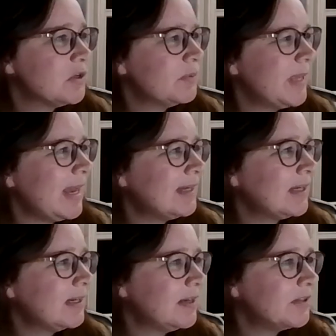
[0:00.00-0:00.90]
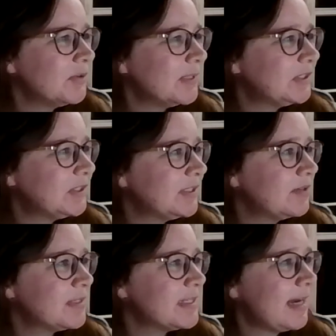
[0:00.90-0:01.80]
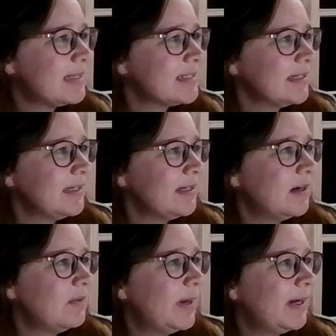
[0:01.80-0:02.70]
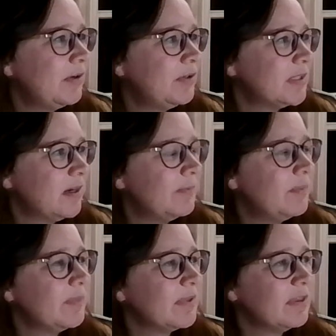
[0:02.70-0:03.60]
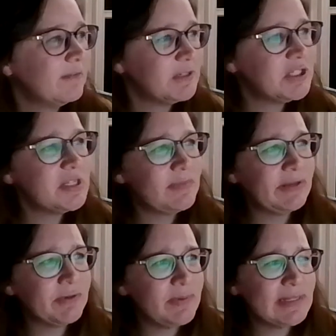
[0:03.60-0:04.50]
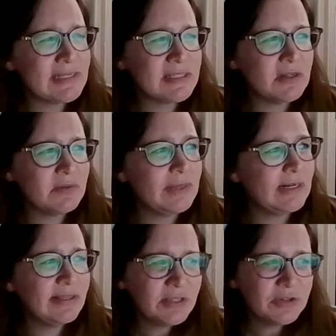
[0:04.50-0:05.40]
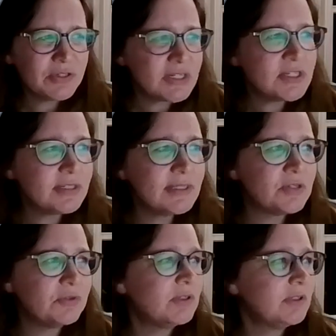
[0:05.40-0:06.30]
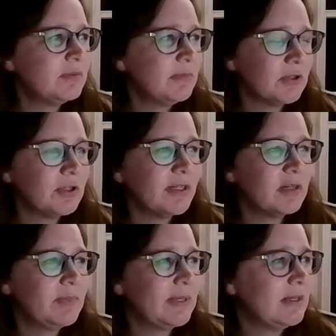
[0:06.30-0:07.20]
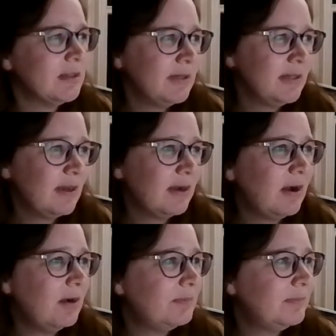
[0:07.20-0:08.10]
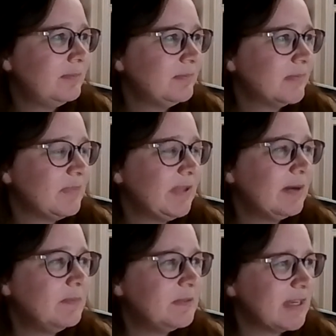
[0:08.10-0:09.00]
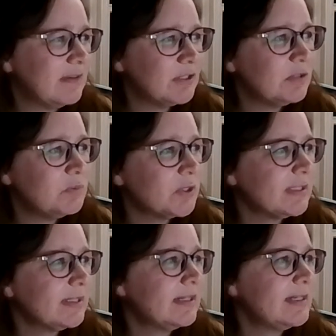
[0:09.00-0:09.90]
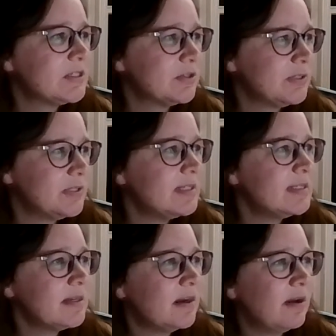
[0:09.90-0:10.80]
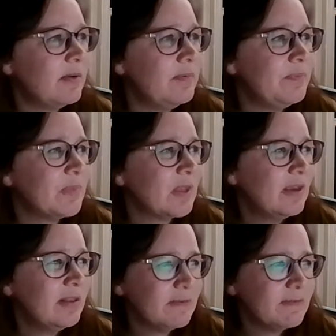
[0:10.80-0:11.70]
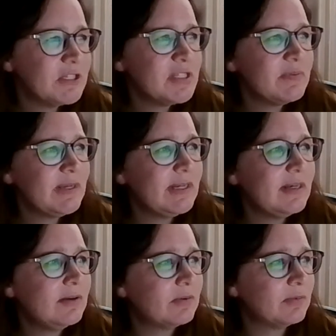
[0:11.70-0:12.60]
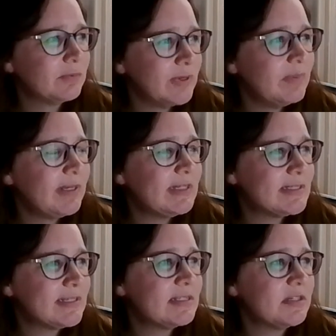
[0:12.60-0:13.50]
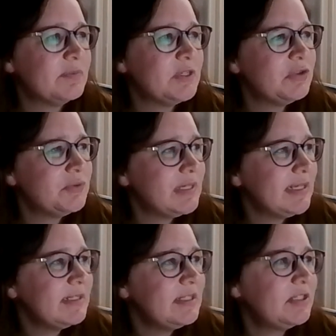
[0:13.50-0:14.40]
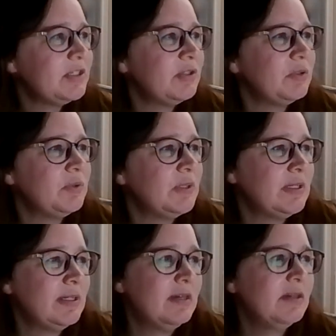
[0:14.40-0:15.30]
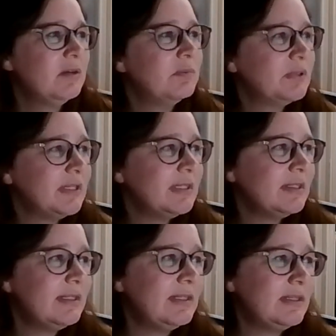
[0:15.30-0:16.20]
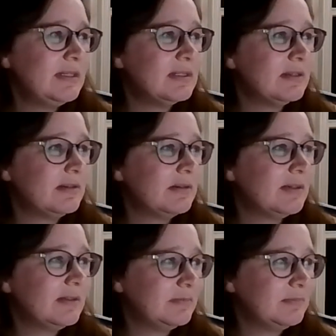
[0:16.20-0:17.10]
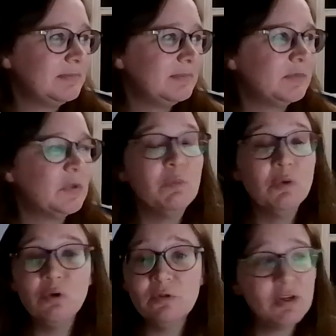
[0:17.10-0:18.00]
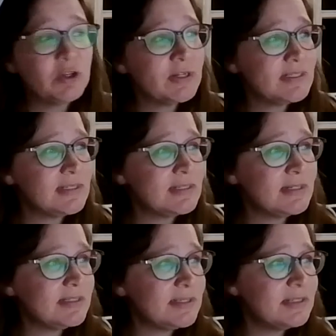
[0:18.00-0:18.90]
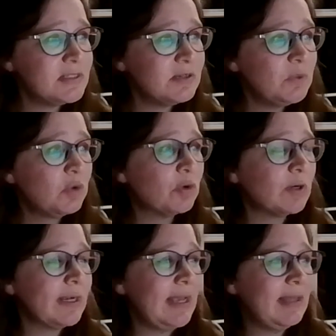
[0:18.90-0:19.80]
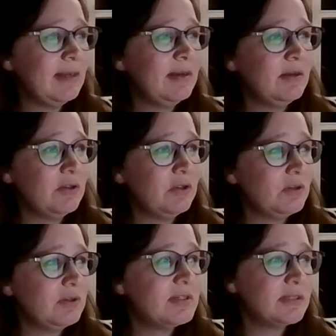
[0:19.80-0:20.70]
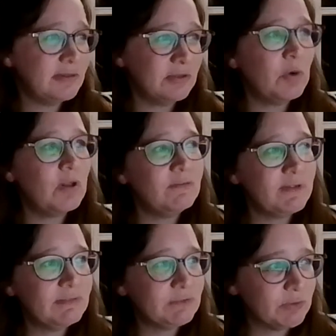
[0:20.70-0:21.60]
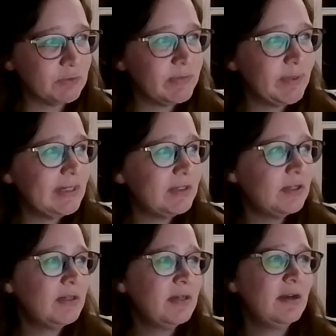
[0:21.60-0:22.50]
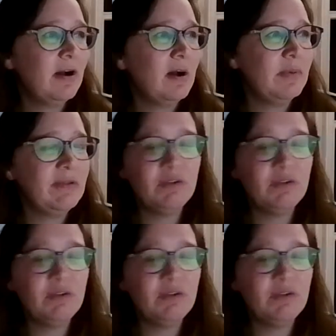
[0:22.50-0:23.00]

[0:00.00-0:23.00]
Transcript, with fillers: so we had another question that was asking about um, the Efficiency Maine rebate system. And I think you touched on this order earlier, but um, it'd be helpful to have a little more clarity. So does um, the Efficiency Maine rebate system, do you need to completely remove your existing system or can to qualify for a rebate um,